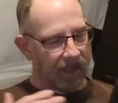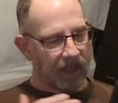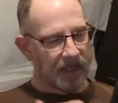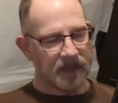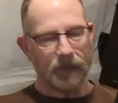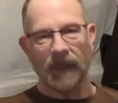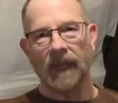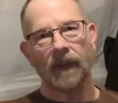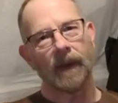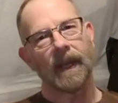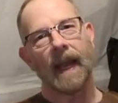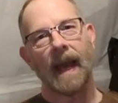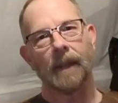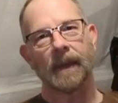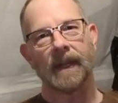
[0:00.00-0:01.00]
a speaker
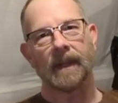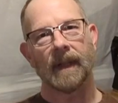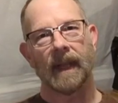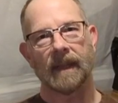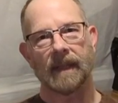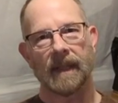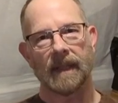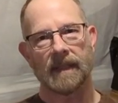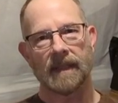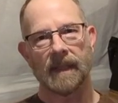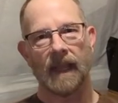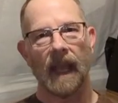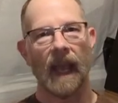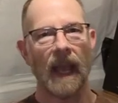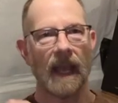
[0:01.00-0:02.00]
cabinet like this
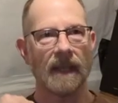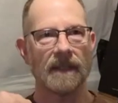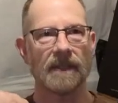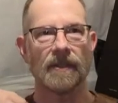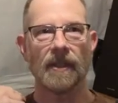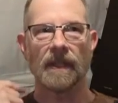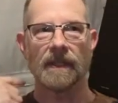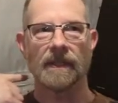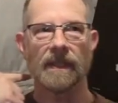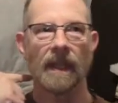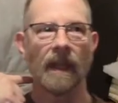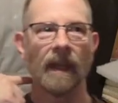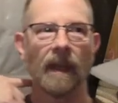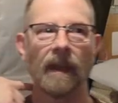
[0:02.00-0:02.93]
has just,